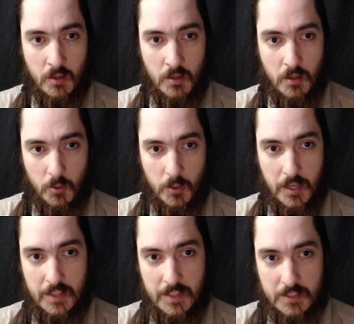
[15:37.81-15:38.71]
Okay,
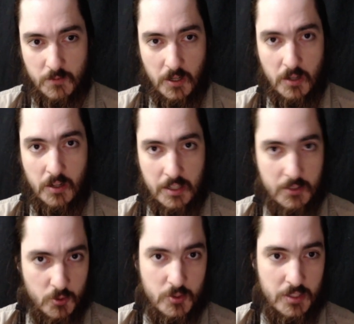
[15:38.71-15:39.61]
and that's very
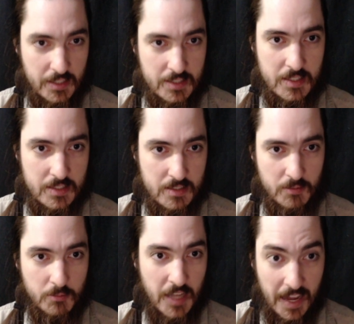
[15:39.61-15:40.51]
interesting because that's a
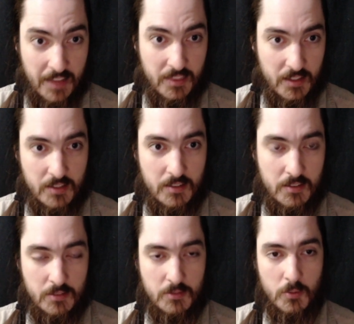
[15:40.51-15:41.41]
Catholic,
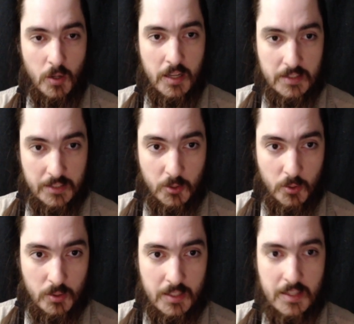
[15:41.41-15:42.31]
right?
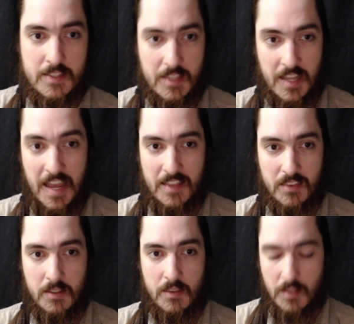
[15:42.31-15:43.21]
Literally, that's a
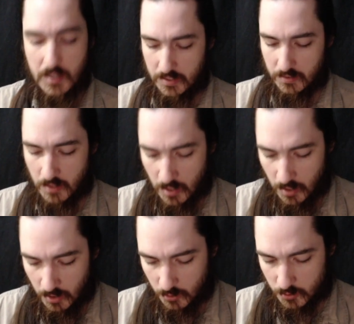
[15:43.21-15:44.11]
Catholic thing.
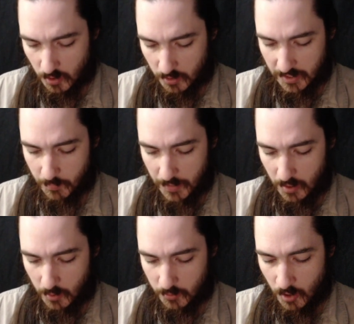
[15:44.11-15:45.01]
You're talking
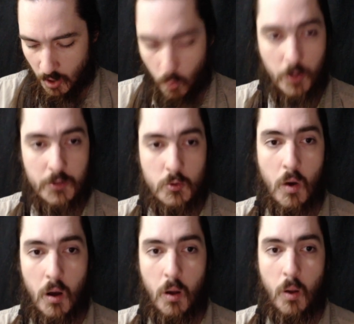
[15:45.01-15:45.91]
about what do
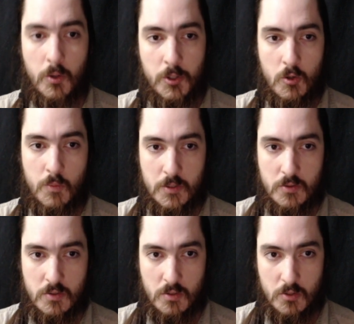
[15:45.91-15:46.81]
all
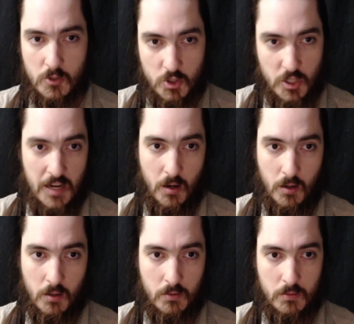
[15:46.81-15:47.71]
humans
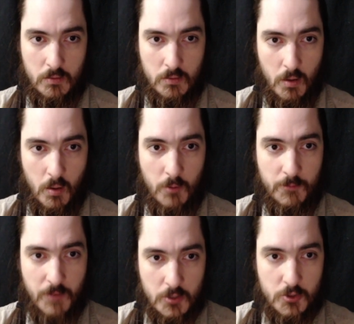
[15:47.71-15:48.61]
share? All
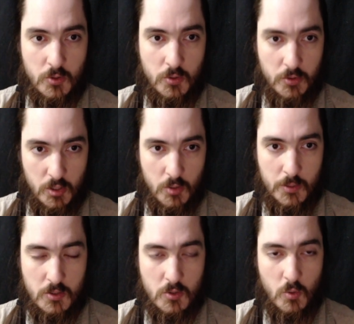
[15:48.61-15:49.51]
functional
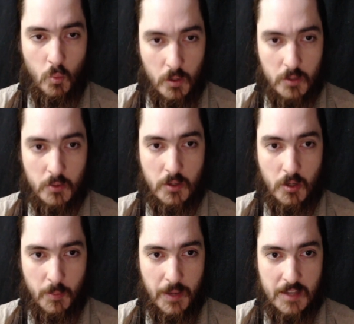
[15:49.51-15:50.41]
humans, what are their
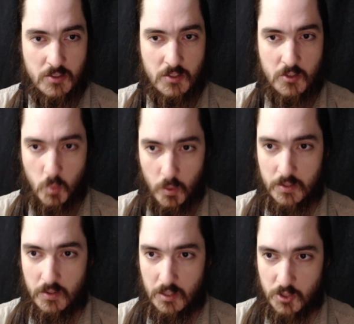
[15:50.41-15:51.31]
capacities? What
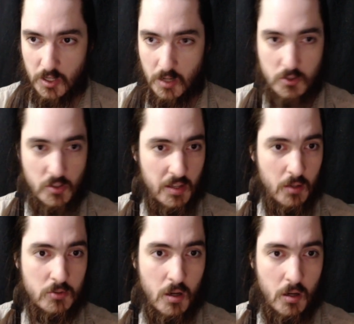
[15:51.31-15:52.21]
do they share? So they
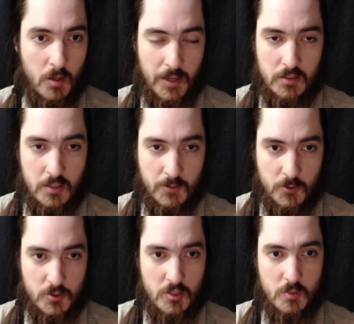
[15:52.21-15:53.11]
don't talk about
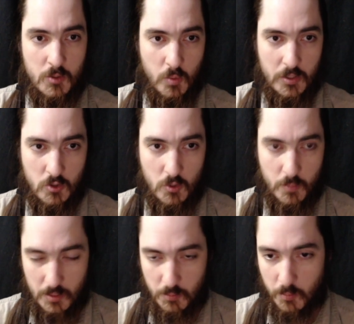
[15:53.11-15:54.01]
differences between two
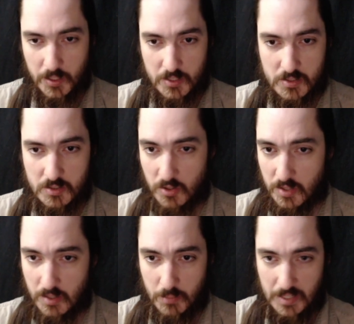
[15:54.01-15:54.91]
people because to
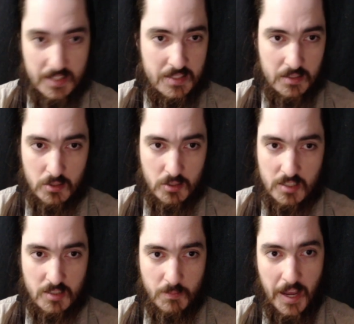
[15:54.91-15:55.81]
them, I guess it just
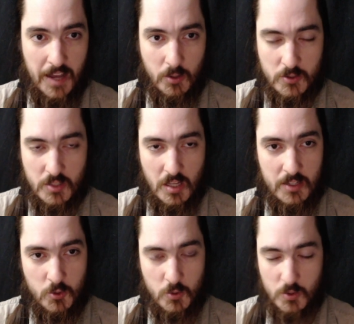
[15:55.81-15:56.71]
doesn't matter. It's not
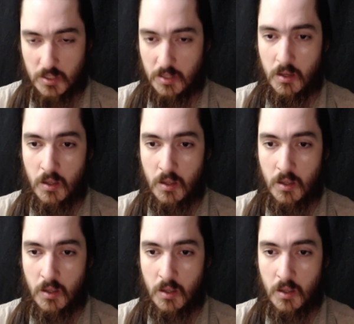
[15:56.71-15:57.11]
interesting.